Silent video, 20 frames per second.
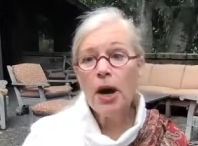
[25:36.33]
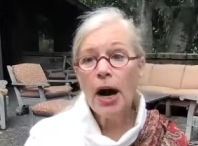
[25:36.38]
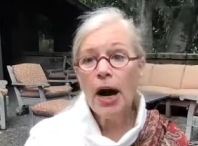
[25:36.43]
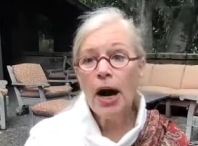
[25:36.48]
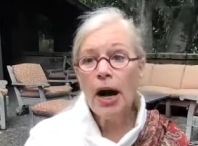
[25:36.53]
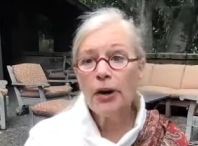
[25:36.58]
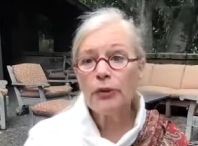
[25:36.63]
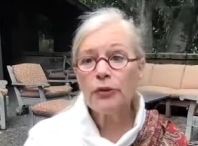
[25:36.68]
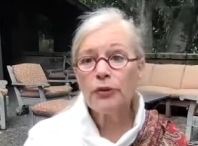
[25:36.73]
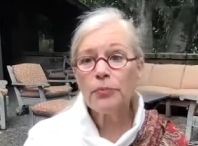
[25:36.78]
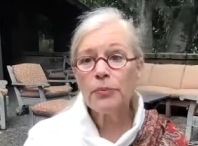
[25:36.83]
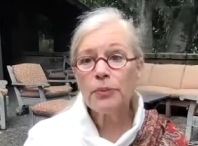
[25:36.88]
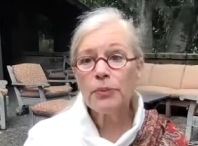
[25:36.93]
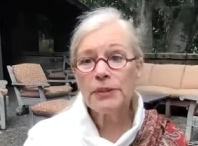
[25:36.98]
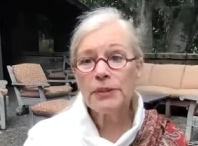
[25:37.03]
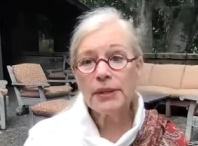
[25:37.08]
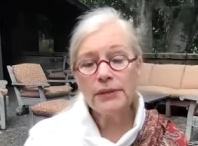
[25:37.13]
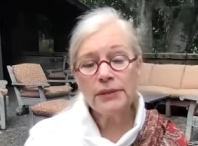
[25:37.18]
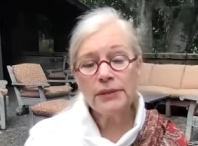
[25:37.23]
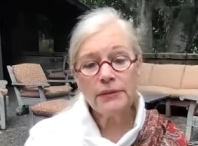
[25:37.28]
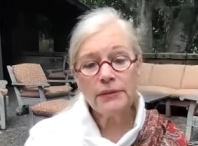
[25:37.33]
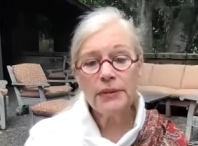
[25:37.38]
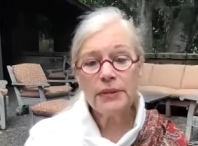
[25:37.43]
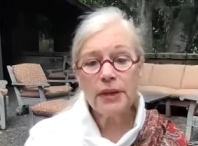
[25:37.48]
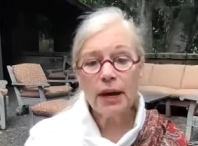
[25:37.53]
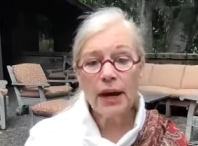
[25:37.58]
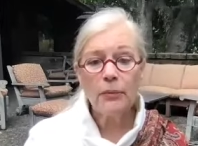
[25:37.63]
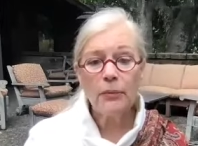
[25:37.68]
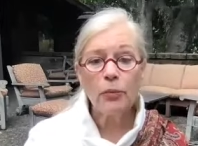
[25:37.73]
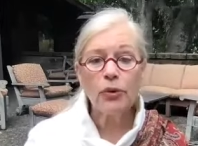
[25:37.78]
100% of the
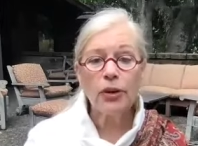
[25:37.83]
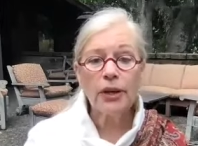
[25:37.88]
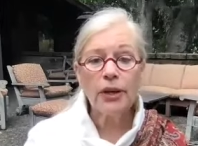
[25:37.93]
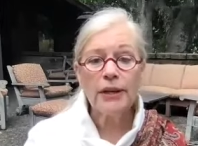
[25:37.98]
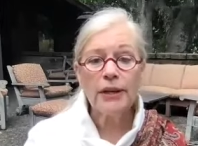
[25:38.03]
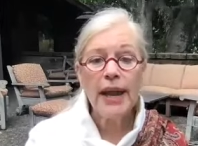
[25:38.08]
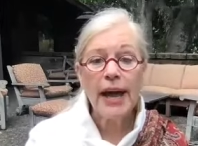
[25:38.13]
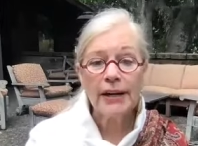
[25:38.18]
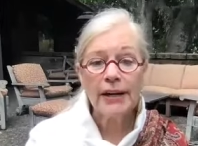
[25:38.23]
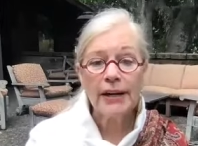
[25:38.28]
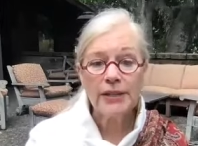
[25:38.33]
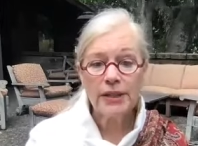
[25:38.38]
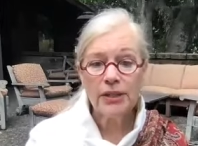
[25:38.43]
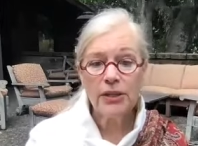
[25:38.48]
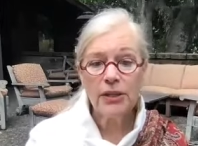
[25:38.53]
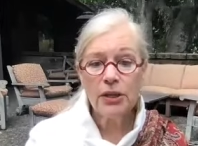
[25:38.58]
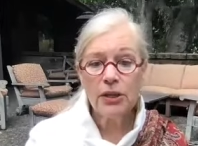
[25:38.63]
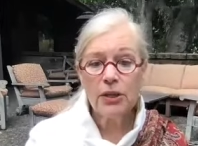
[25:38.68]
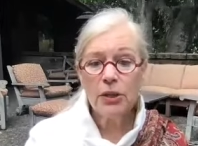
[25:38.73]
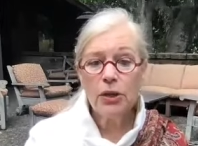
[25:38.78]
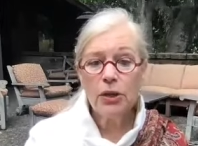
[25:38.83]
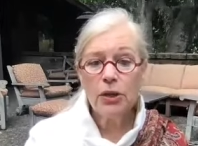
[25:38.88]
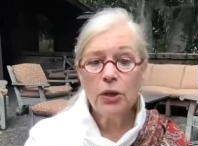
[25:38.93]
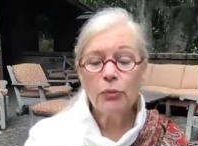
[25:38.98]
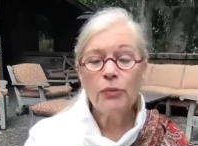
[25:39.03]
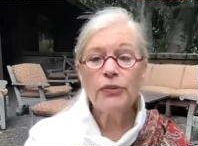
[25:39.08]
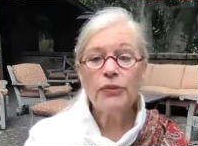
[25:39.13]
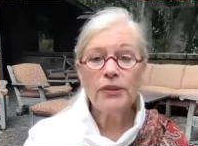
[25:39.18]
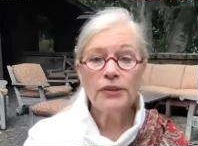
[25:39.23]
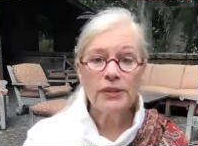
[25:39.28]
time we're connected
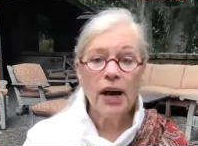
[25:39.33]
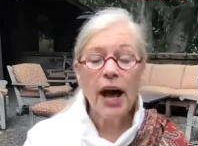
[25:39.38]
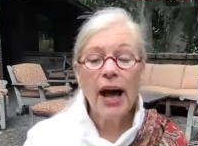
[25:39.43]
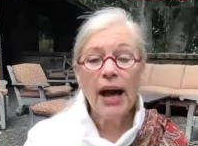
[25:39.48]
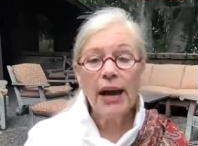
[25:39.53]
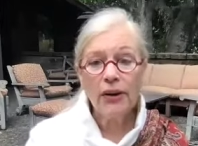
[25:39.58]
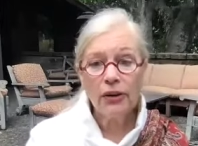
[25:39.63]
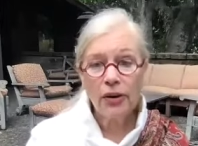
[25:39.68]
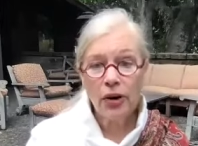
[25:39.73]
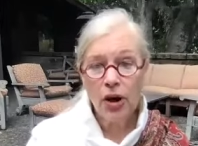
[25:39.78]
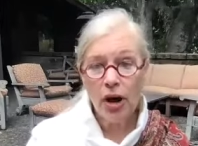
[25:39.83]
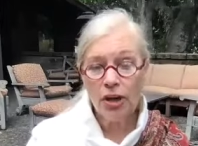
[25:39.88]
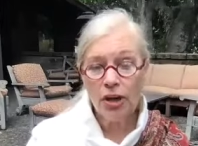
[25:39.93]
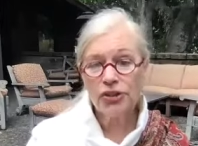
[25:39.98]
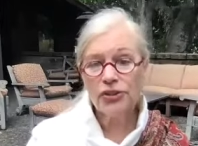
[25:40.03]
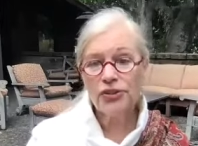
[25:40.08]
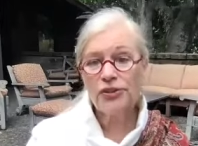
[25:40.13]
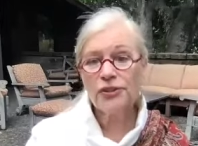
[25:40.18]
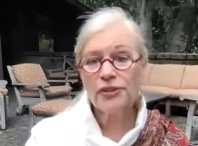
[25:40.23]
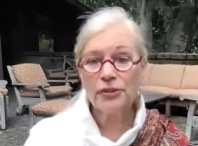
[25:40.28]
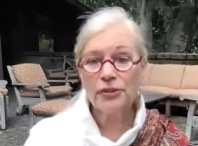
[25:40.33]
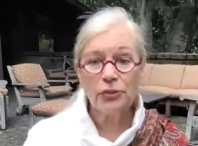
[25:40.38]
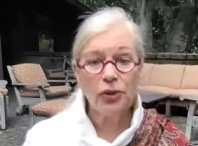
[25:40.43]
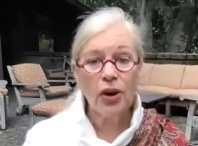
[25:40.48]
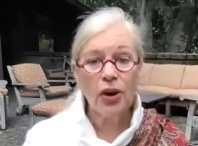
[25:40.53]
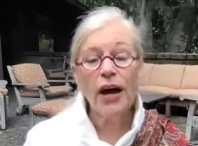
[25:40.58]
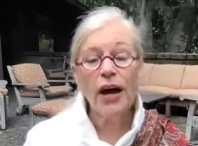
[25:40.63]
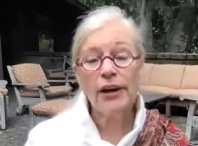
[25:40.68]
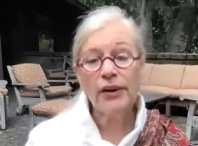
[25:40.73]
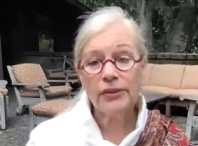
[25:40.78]
with this higher consciousness or
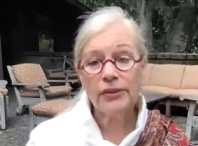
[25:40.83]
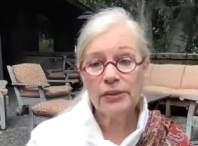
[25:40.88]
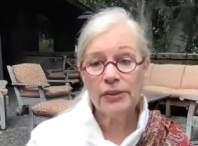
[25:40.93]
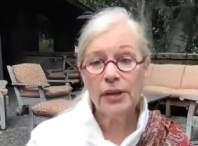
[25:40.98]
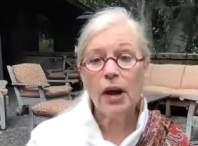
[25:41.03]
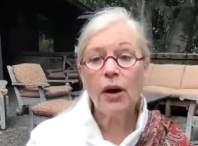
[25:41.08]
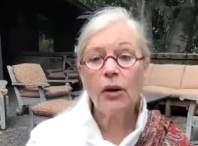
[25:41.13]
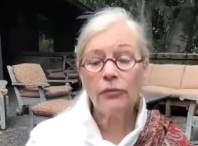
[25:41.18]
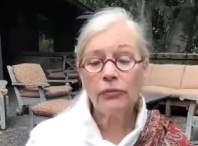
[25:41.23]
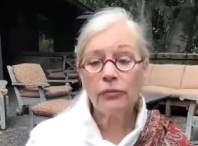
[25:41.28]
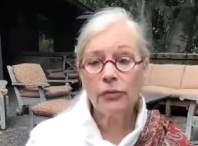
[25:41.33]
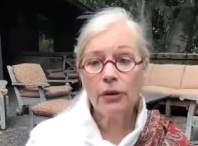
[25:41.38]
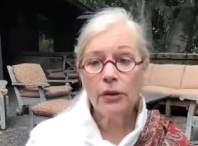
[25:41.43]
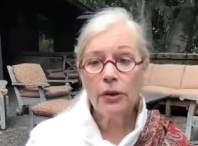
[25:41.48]
higher self